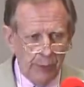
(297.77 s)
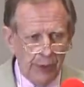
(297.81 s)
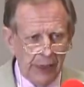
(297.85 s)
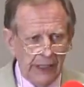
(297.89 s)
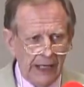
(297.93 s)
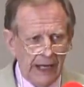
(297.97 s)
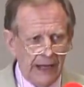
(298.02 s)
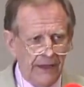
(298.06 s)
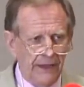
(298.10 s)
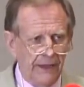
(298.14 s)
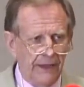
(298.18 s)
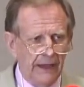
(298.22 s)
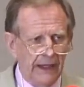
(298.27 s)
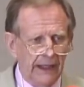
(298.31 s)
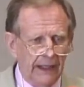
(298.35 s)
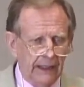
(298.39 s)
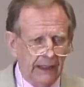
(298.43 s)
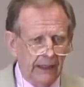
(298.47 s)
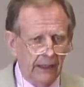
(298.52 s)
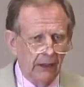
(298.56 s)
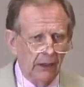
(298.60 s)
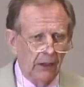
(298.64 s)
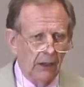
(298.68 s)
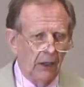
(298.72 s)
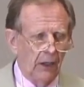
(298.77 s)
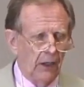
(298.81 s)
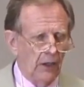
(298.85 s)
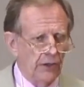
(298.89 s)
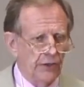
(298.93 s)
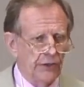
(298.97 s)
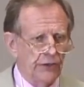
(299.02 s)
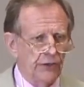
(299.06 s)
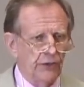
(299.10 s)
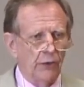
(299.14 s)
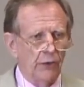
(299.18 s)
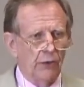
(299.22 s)
but I think
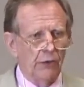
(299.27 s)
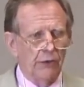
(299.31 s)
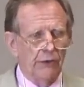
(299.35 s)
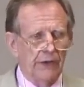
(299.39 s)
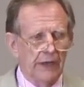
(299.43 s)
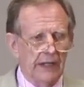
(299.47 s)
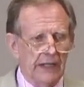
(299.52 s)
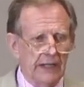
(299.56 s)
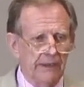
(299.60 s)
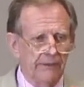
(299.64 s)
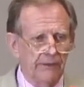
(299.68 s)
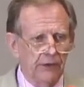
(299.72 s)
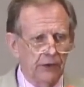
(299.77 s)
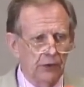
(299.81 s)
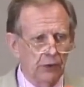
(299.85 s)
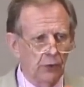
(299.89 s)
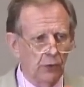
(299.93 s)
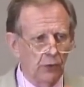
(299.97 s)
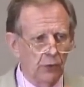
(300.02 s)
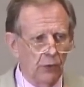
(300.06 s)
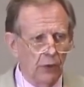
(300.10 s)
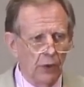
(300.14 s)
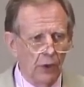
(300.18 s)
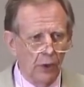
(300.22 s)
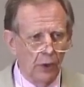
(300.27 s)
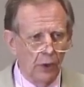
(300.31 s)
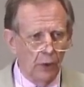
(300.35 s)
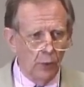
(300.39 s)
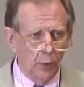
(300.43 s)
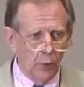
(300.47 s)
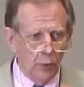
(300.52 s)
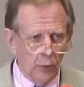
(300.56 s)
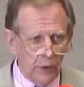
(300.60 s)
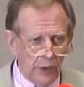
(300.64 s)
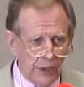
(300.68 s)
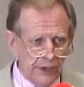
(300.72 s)
also that if you
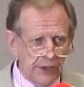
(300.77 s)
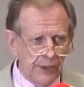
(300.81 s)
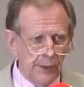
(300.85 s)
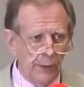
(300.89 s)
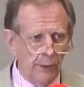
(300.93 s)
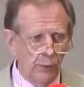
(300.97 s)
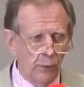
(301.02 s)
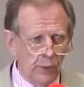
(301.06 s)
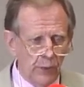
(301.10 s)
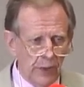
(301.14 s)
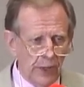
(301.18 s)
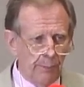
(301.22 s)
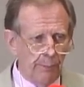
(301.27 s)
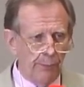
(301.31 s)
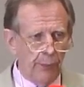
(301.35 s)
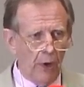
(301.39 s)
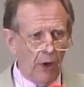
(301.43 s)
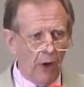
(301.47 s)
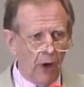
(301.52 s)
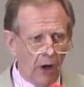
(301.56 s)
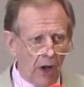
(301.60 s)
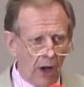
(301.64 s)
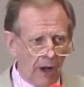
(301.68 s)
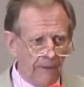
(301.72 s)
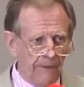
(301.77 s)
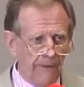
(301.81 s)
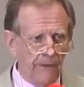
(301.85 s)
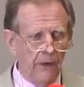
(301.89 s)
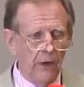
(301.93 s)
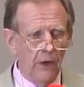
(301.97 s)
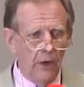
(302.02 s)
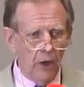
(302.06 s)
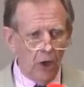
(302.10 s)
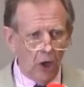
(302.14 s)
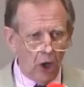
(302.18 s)
rip off